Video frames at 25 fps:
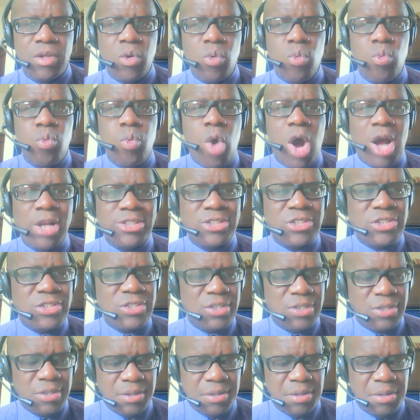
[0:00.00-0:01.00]
what
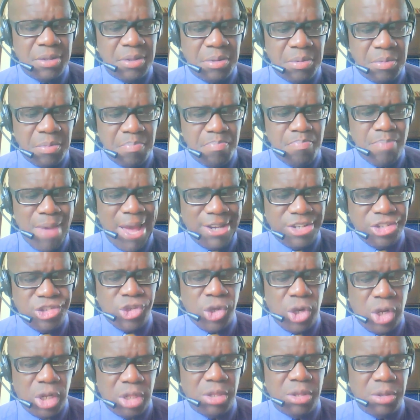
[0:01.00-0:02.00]

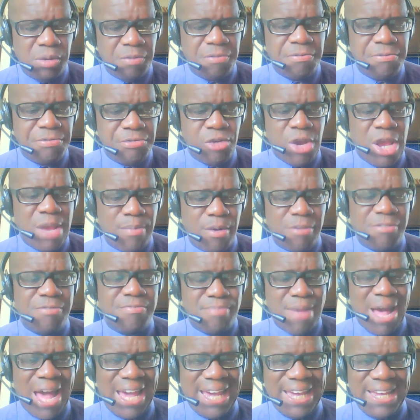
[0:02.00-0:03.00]
mental frame of
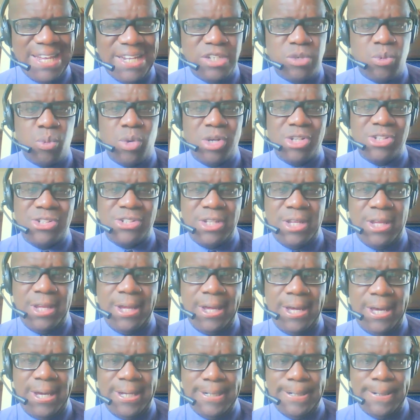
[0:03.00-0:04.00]
mind was
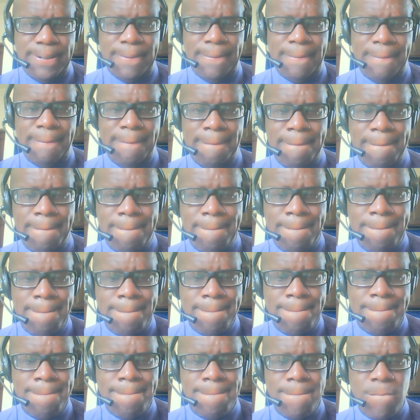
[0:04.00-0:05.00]
he in?
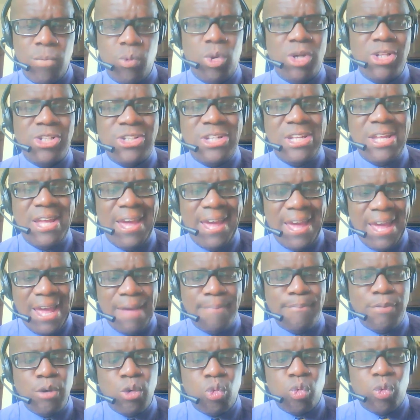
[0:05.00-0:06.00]
Was he
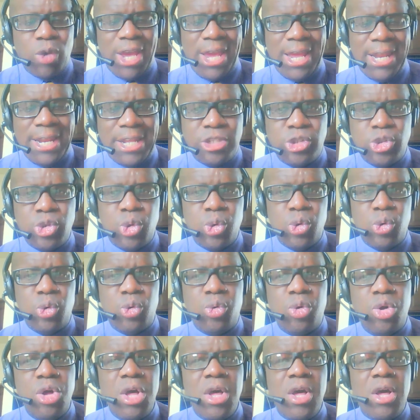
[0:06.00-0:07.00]
able really
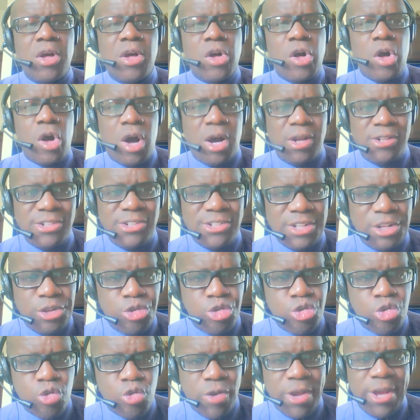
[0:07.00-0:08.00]
to
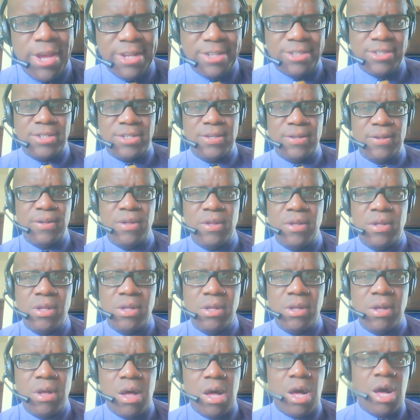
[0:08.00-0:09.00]
concentrate
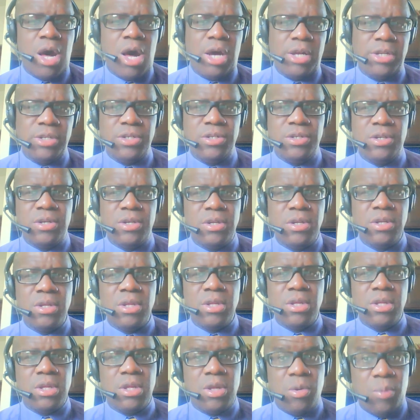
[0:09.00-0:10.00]
on,
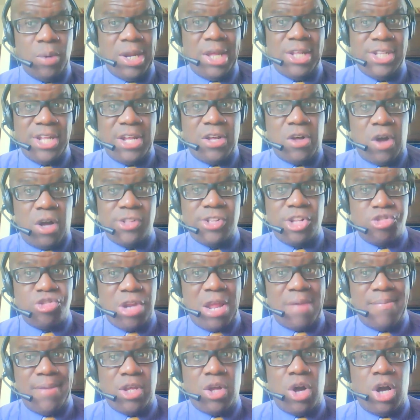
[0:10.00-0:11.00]
when I say
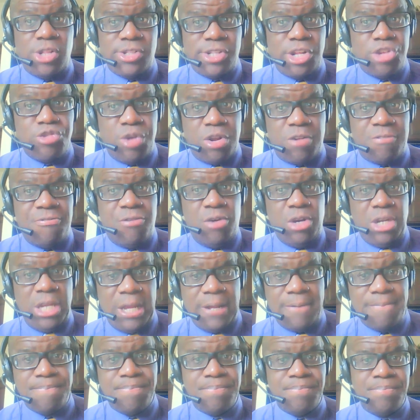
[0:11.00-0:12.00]
concentrate, I mean concentrate
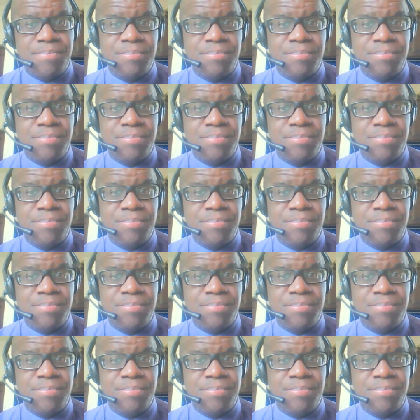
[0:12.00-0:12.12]
fully